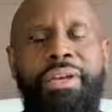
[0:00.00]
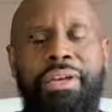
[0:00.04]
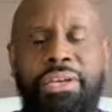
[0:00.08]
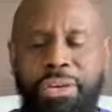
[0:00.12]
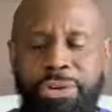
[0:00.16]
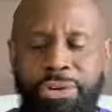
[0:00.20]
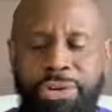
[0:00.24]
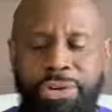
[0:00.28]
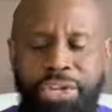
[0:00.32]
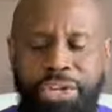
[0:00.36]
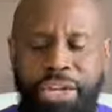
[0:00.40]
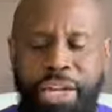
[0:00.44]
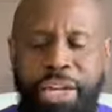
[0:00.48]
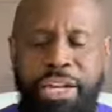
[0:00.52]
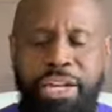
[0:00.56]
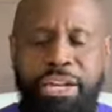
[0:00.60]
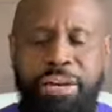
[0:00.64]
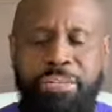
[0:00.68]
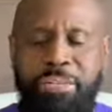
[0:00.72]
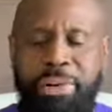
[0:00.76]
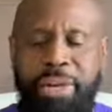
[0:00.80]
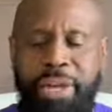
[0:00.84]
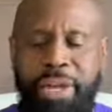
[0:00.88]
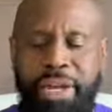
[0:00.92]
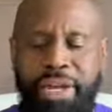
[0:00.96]
You
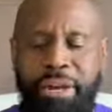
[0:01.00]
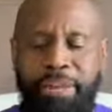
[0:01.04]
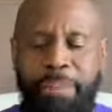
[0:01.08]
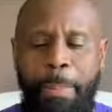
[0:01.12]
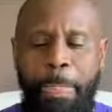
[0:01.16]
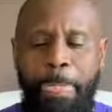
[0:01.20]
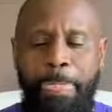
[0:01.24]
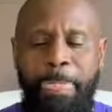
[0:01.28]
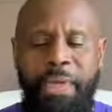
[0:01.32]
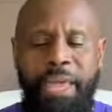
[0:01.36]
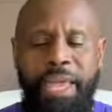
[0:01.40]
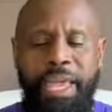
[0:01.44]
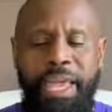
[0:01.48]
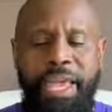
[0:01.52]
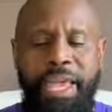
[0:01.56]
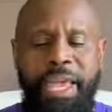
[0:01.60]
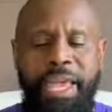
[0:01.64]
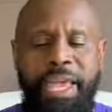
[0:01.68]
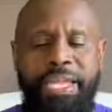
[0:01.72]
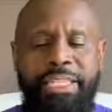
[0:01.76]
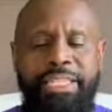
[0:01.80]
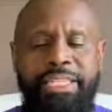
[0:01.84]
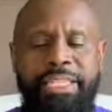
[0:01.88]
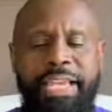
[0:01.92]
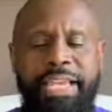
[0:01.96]
shouldn't be.
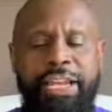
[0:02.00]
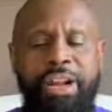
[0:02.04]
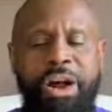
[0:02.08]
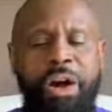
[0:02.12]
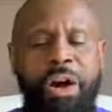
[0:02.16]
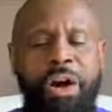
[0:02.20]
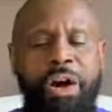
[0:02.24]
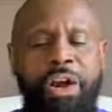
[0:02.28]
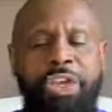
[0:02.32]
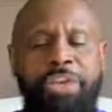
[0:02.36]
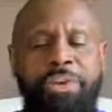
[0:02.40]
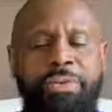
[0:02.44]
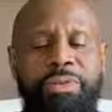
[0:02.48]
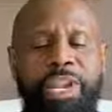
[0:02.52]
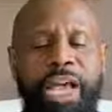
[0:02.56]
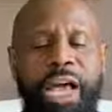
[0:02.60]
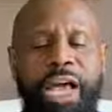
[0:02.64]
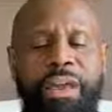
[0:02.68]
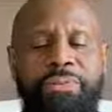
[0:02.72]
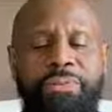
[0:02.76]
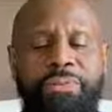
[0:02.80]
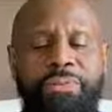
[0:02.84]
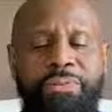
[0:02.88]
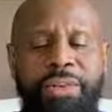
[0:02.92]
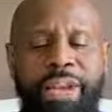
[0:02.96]
He said, are you
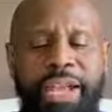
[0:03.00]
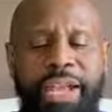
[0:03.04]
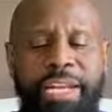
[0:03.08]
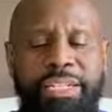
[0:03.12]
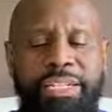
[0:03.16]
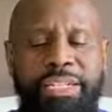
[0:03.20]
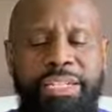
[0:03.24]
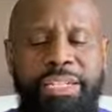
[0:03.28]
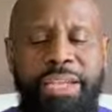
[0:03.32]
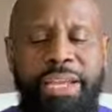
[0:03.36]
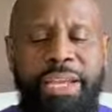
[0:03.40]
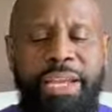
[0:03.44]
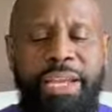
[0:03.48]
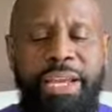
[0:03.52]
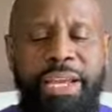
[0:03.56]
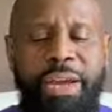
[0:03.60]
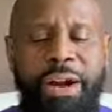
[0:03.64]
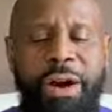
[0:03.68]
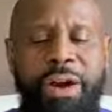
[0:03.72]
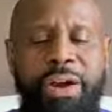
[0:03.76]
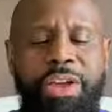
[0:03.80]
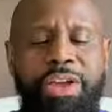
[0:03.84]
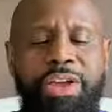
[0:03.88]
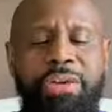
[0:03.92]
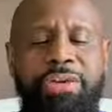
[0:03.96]
not fleshly?
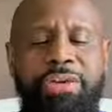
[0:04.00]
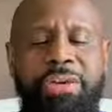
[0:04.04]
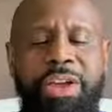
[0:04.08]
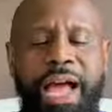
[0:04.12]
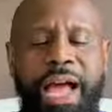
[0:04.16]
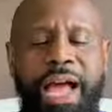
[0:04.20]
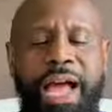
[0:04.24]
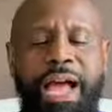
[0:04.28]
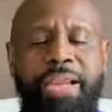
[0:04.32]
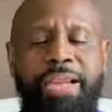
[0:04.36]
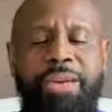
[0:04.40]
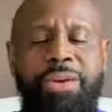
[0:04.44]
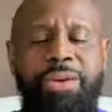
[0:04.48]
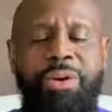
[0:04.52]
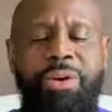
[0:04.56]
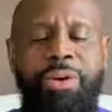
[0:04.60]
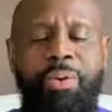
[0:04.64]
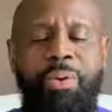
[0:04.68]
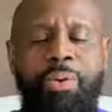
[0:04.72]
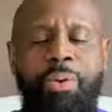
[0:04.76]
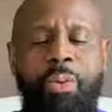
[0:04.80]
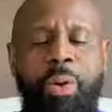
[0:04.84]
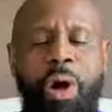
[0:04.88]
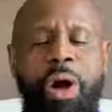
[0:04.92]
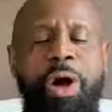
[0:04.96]
Are you not
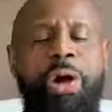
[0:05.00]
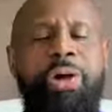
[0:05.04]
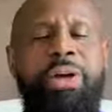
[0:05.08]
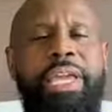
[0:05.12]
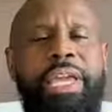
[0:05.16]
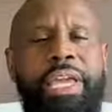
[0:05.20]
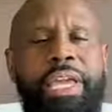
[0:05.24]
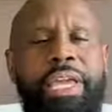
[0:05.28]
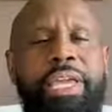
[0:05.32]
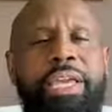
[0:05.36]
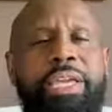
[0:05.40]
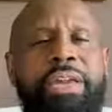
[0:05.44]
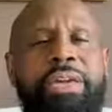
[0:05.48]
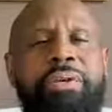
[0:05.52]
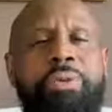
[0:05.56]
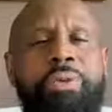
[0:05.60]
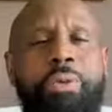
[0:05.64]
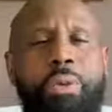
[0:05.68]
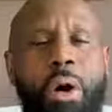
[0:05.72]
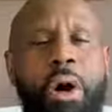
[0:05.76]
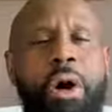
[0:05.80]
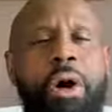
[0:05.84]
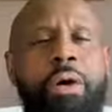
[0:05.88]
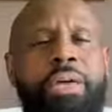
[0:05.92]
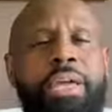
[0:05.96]
walking,
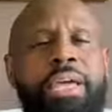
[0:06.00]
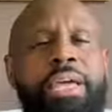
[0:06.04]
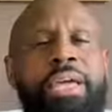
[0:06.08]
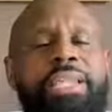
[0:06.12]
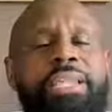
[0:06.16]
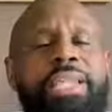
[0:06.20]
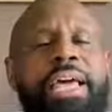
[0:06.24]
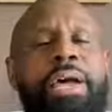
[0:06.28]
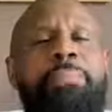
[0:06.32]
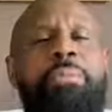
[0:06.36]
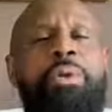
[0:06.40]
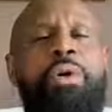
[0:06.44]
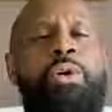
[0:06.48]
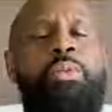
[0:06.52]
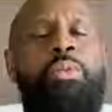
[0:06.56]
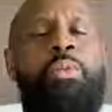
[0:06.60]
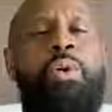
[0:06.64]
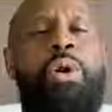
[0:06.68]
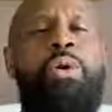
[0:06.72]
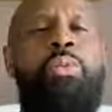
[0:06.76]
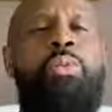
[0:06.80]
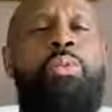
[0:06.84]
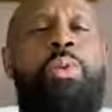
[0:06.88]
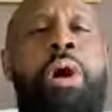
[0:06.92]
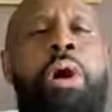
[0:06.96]
walking, that word,
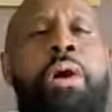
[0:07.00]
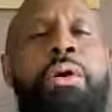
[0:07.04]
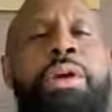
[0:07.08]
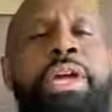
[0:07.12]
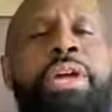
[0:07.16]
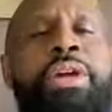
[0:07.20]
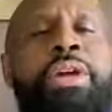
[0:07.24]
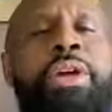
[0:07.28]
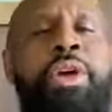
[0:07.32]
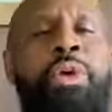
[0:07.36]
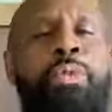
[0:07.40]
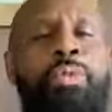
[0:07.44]
word walking,